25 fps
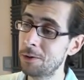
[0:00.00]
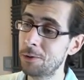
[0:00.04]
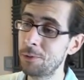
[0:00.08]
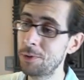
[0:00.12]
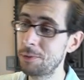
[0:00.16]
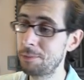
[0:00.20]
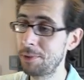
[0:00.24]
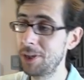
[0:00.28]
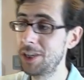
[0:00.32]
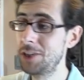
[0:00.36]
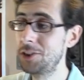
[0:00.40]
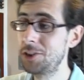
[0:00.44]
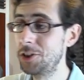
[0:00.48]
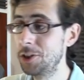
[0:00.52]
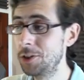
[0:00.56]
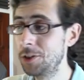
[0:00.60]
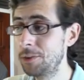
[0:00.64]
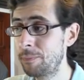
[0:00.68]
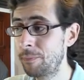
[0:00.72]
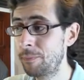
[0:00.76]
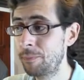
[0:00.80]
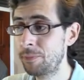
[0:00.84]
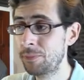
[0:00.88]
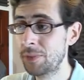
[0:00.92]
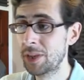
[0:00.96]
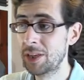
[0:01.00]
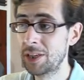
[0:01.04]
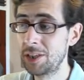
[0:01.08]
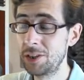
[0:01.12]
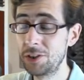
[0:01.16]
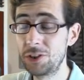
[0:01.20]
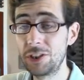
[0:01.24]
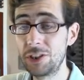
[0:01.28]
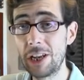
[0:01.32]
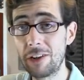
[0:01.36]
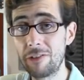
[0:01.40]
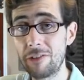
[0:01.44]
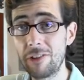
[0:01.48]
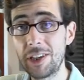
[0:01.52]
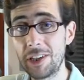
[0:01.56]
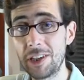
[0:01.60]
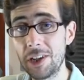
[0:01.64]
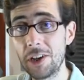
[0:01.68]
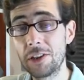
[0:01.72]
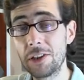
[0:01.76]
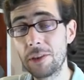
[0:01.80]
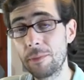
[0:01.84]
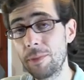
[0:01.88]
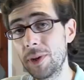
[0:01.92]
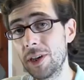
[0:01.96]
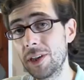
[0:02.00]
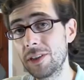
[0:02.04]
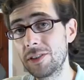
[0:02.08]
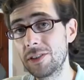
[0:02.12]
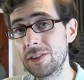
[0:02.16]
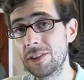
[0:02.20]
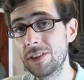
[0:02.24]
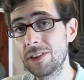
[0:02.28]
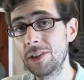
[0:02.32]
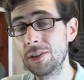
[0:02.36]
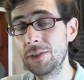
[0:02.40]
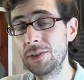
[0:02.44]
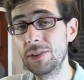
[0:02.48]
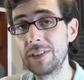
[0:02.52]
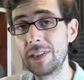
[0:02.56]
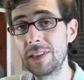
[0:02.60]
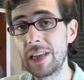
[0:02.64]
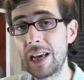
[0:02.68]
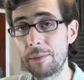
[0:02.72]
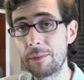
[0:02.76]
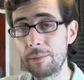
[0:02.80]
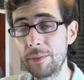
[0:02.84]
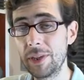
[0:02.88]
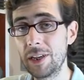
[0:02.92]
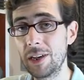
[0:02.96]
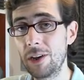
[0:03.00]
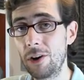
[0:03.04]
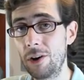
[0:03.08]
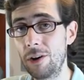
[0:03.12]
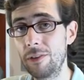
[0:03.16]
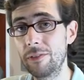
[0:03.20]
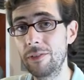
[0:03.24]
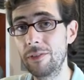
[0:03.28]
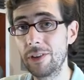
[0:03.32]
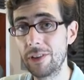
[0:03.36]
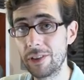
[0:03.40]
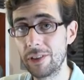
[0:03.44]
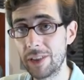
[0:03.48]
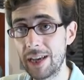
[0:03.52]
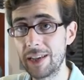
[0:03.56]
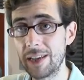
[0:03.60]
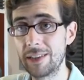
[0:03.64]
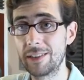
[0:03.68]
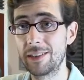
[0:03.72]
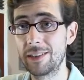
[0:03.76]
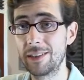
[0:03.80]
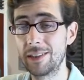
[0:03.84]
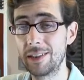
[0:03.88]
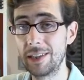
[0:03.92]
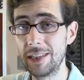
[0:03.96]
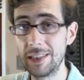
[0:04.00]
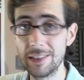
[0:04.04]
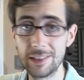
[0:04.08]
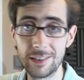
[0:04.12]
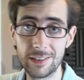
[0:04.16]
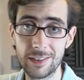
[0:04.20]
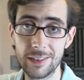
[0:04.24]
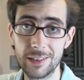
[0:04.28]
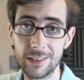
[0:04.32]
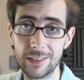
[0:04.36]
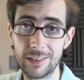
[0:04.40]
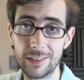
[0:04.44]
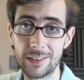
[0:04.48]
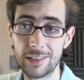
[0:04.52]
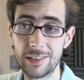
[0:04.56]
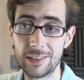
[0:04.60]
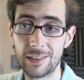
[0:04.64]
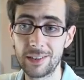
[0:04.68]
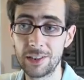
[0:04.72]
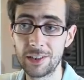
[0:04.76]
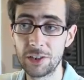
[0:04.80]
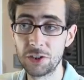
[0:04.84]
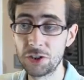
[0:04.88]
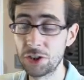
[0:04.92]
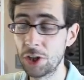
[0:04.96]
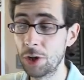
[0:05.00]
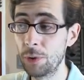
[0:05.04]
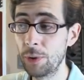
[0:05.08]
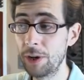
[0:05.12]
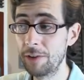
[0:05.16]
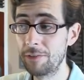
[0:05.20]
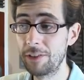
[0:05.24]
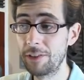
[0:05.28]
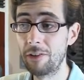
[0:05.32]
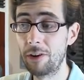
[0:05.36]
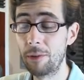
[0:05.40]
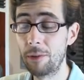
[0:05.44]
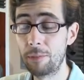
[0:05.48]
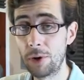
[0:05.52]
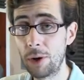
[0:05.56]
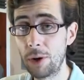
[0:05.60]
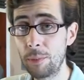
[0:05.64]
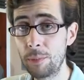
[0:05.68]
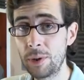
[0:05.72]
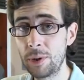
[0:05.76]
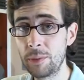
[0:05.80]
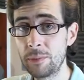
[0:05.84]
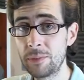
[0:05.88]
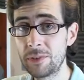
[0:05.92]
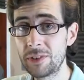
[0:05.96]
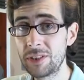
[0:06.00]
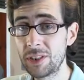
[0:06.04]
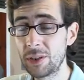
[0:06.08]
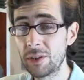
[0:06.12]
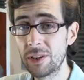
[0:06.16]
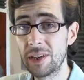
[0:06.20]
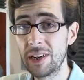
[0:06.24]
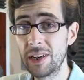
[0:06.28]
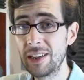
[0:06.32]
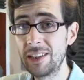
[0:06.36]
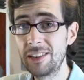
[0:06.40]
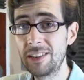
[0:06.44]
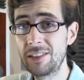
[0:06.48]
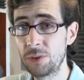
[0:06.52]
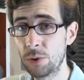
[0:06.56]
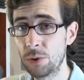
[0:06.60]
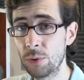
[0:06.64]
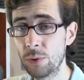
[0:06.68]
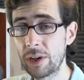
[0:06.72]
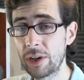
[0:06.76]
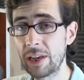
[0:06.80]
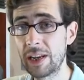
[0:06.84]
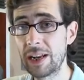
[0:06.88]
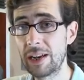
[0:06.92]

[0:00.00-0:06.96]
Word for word: With PeerTube, you generally know the person who's the admin of that instance. So if there are problems, you can at least talk